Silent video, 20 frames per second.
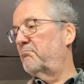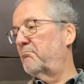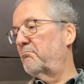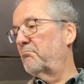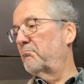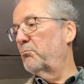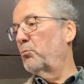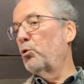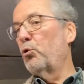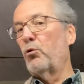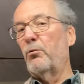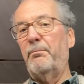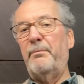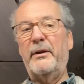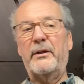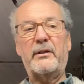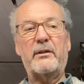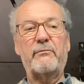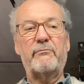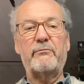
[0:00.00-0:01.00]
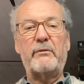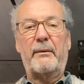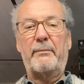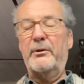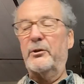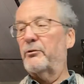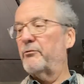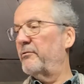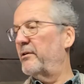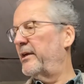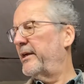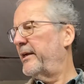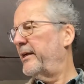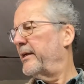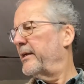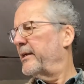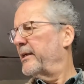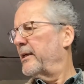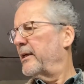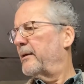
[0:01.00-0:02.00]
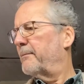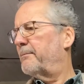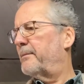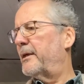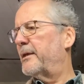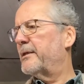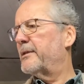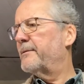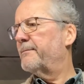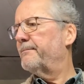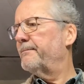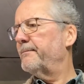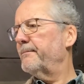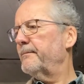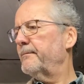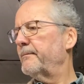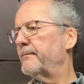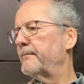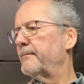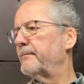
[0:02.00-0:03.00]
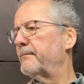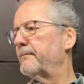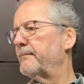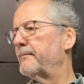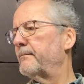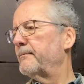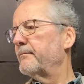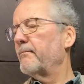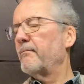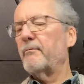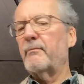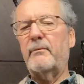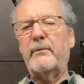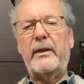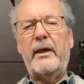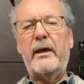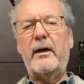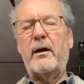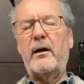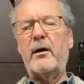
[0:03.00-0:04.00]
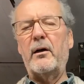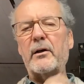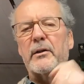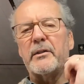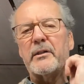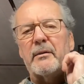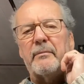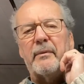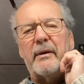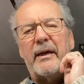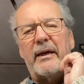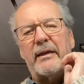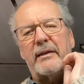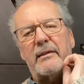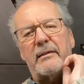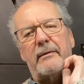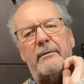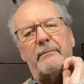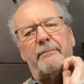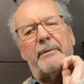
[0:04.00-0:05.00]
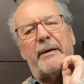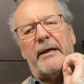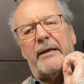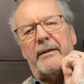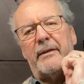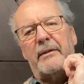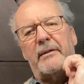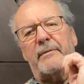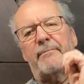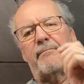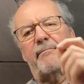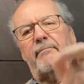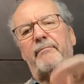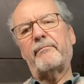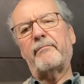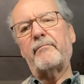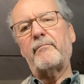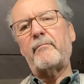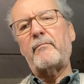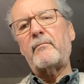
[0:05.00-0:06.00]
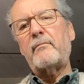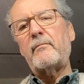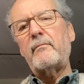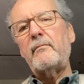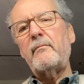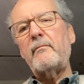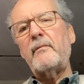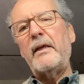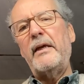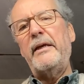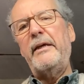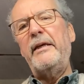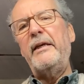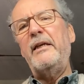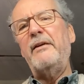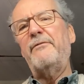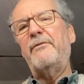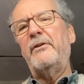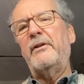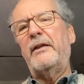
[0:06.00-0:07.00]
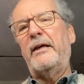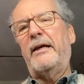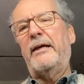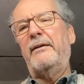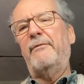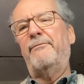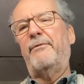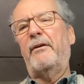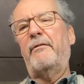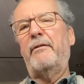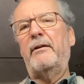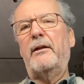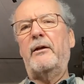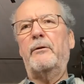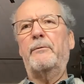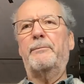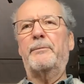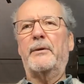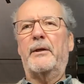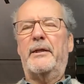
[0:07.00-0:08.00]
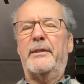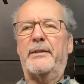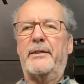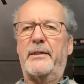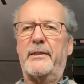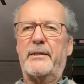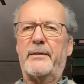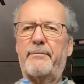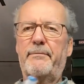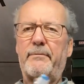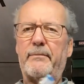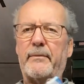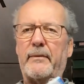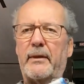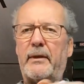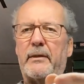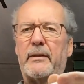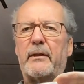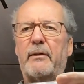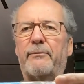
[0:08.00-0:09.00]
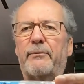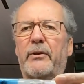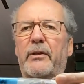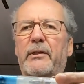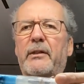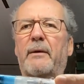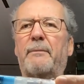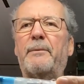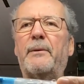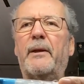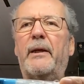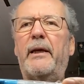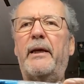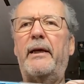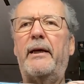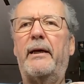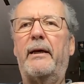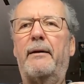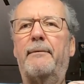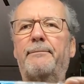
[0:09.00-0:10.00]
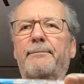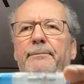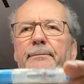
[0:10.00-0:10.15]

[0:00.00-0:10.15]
more bits of rubbish, really. But there are some excellent pens, even at very low prices. So, for example, here,